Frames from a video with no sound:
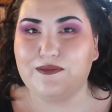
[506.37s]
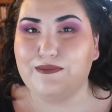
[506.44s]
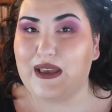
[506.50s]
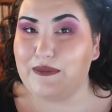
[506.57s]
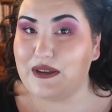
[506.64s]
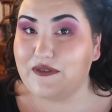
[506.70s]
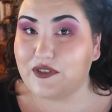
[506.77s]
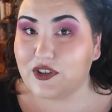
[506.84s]

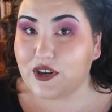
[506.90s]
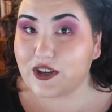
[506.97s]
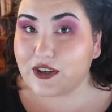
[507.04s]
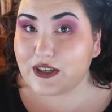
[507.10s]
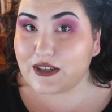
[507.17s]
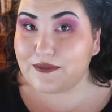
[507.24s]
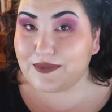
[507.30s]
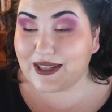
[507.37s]
Maybe for
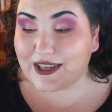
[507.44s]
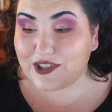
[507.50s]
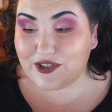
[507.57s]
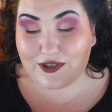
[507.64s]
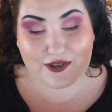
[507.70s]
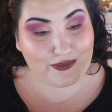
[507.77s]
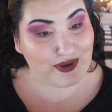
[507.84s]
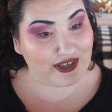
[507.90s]
darker
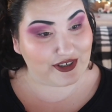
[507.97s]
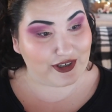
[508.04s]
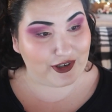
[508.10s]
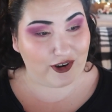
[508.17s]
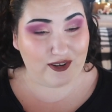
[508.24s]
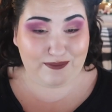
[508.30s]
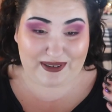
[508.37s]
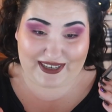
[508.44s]
complexions. One could hope.